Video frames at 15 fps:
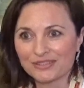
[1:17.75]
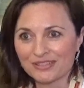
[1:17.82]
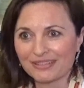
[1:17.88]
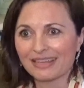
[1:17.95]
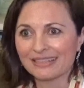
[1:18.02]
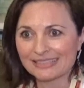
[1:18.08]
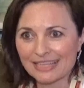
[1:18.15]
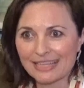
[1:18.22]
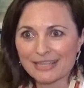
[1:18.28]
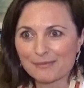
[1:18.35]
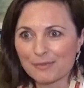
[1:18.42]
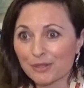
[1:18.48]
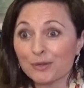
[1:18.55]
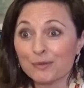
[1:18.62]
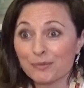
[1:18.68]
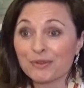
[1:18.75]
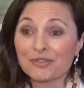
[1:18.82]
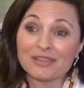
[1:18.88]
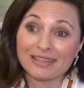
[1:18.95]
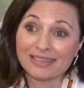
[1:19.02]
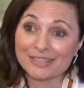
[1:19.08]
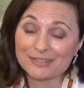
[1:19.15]
to that time a lot more
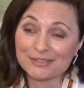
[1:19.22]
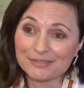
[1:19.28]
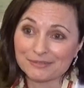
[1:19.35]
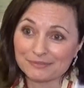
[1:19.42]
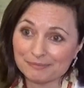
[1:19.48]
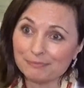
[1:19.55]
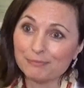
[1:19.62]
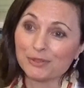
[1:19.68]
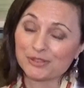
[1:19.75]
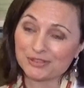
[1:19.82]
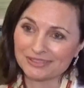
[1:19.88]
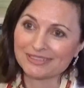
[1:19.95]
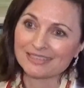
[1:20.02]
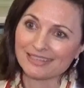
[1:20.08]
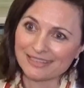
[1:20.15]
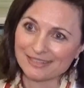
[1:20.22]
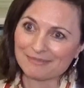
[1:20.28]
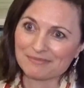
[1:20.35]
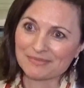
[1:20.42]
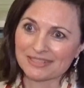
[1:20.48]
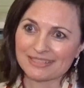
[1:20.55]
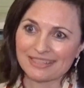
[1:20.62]
than I do modern times.